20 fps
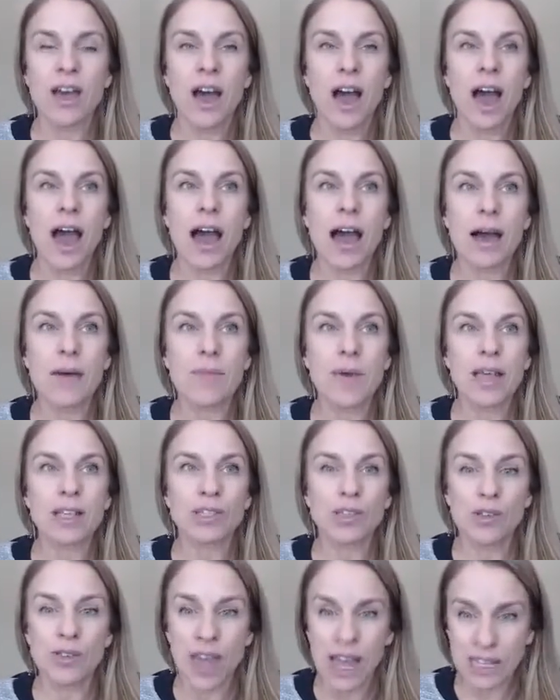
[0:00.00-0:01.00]
And
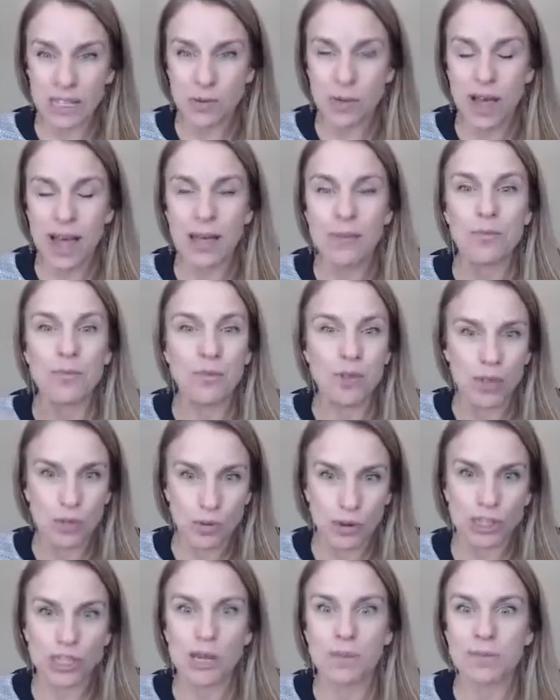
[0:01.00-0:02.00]
so that's why with the
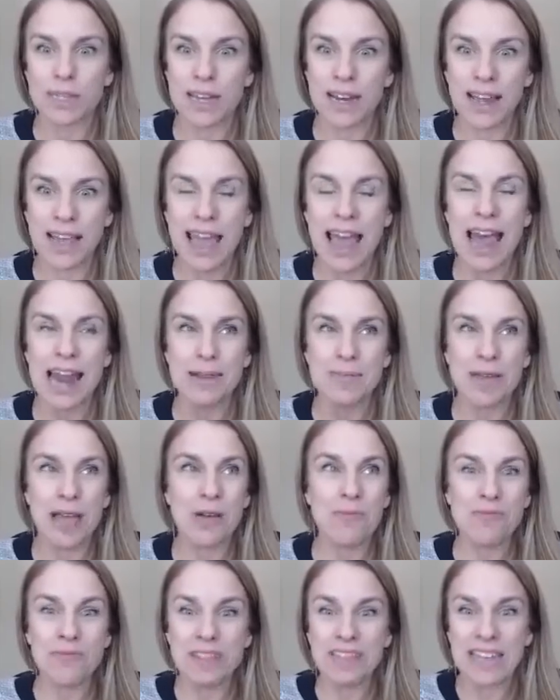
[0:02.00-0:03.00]
Workshops and Academy, I
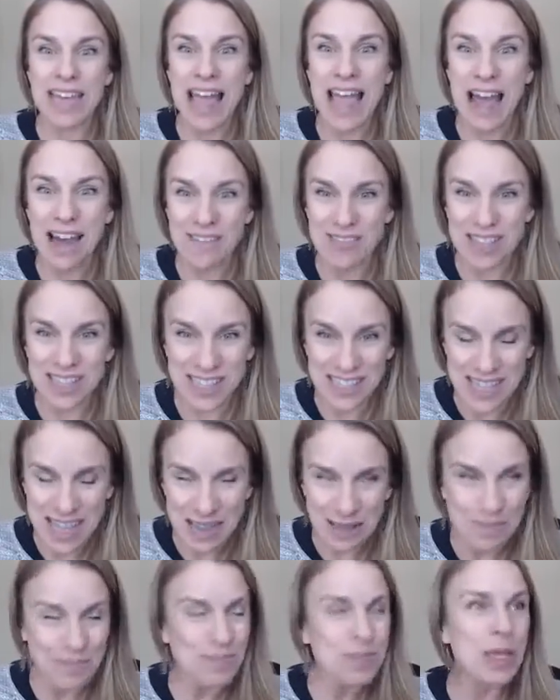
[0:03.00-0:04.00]
really have this
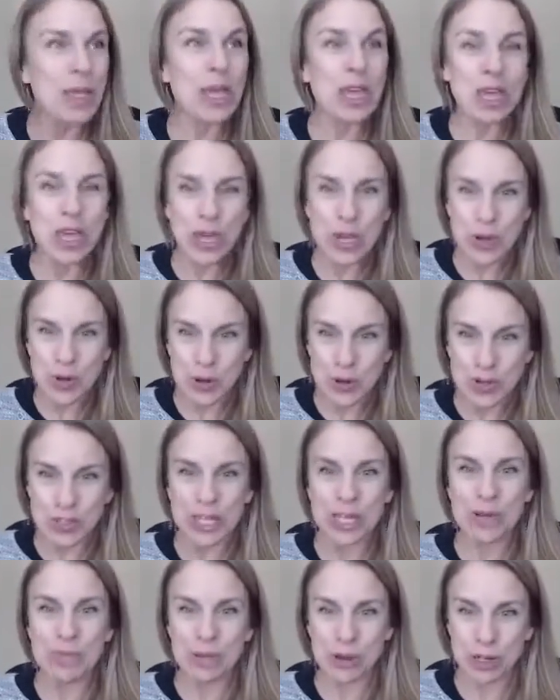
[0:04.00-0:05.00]
like huge
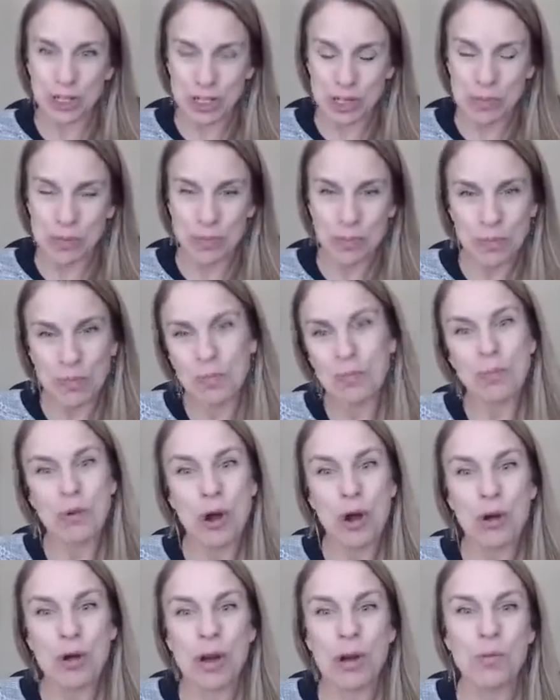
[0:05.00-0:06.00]
immersion
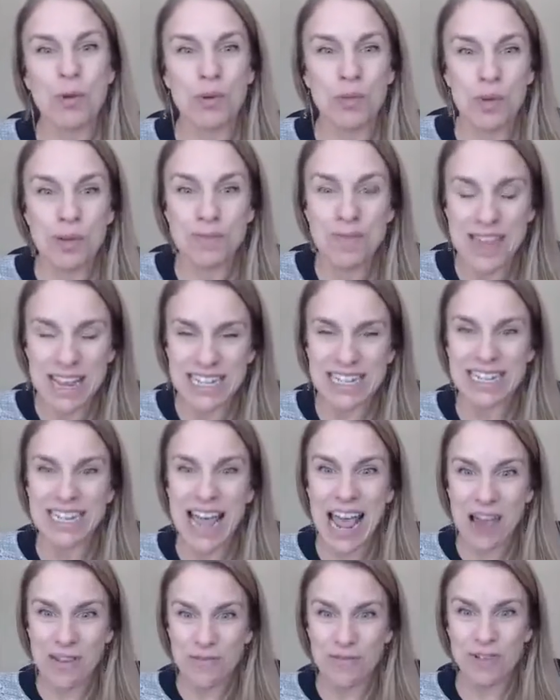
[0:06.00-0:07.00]
program where we meet
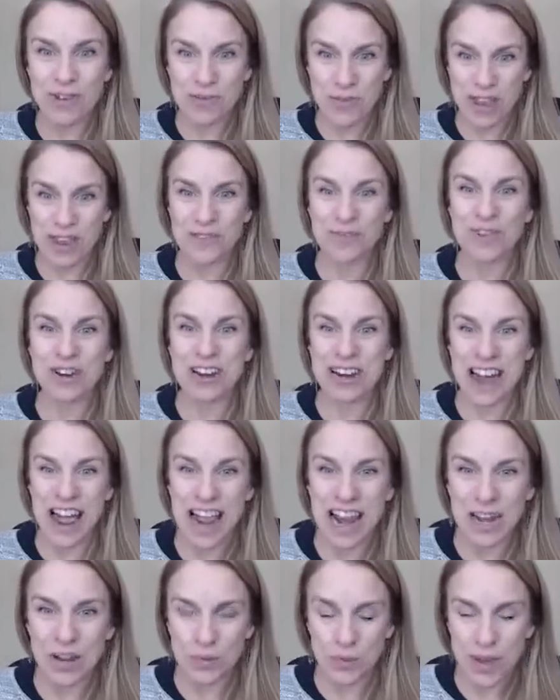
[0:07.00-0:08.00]
every week for
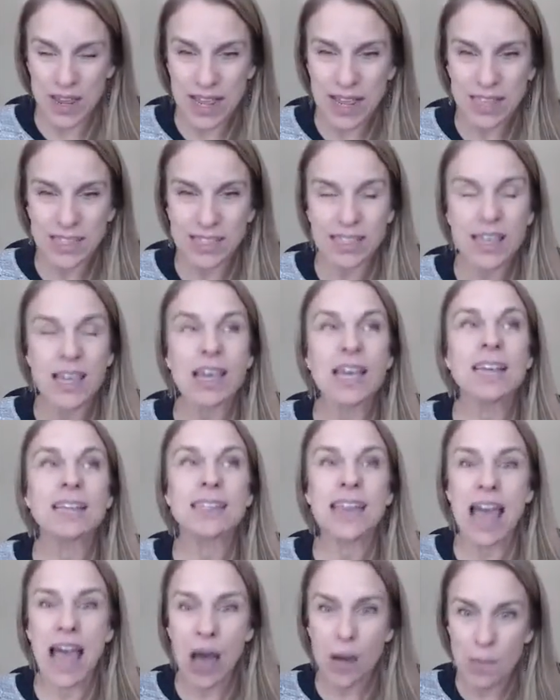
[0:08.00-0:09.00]
9 weeks to
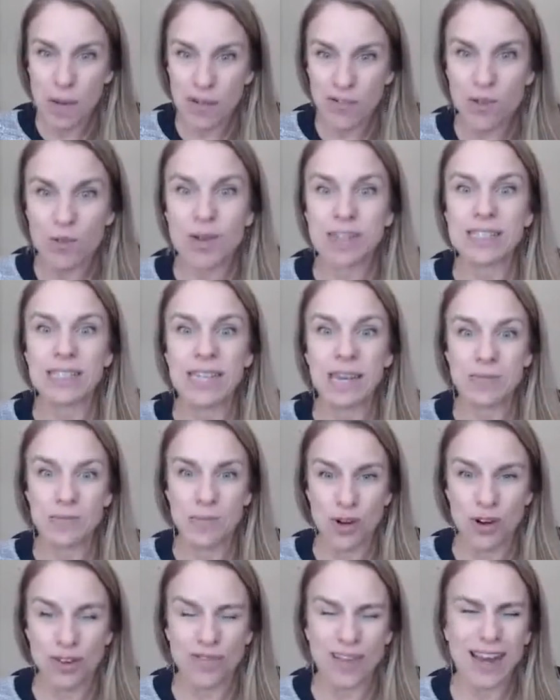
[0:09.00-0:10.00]
help everyone stay
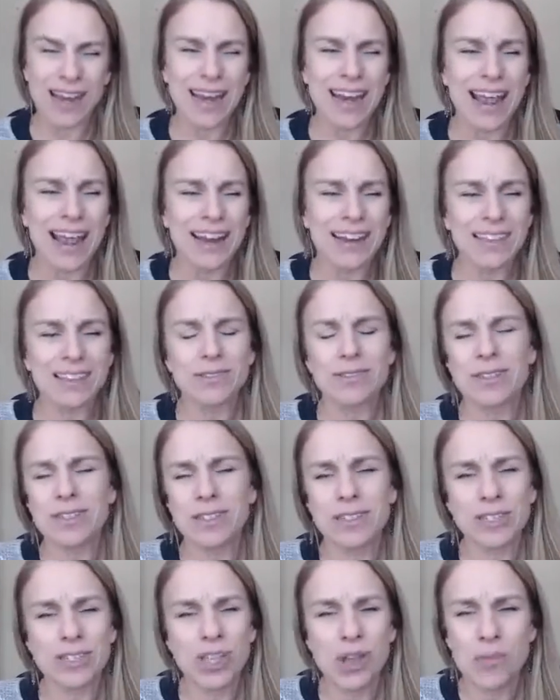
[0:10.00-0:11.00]
motivated, and it's
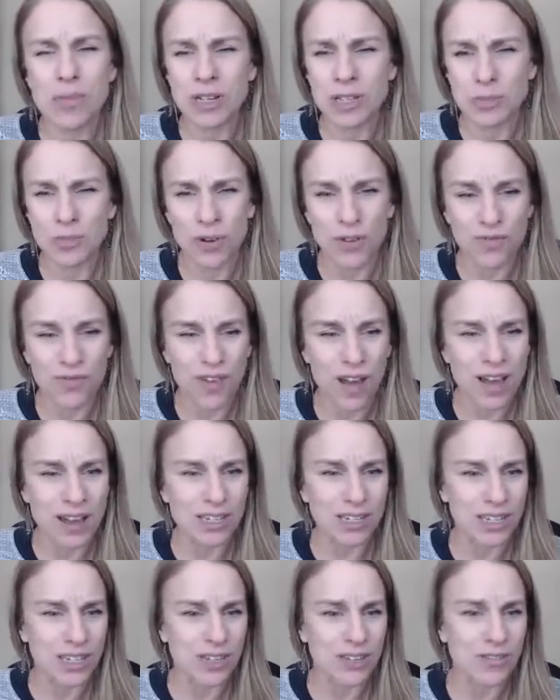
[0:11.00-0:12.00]
just so much more fun
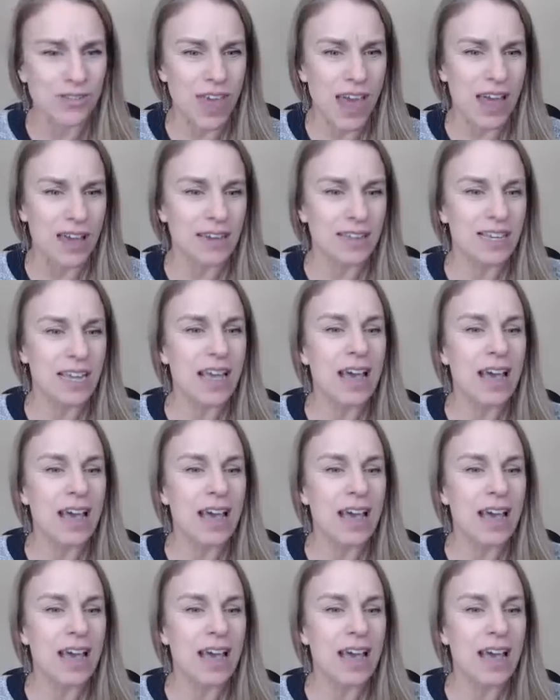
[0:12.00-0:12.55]
to do that.